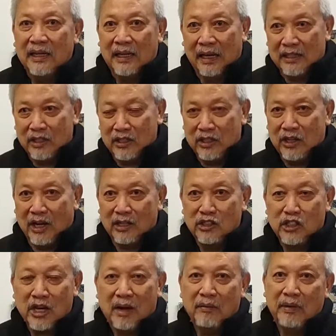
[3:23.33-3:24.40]
Got a
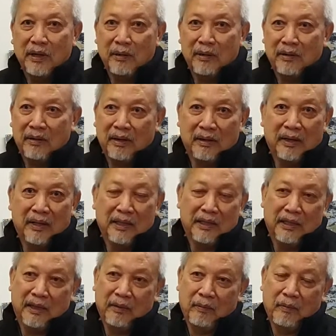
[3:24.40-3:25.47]
job in
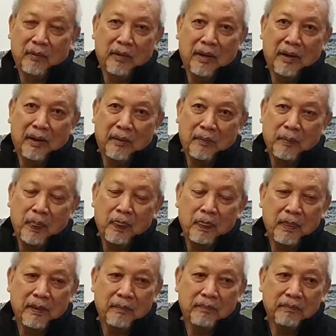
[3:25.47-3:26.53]
a
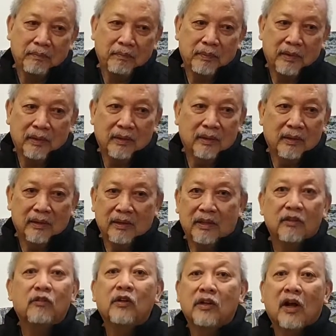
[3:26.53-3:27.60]

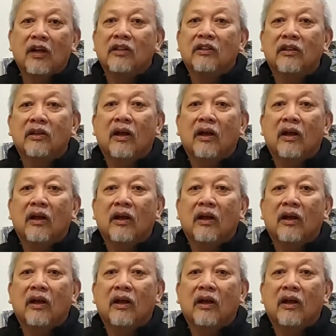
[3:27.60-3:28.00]
different art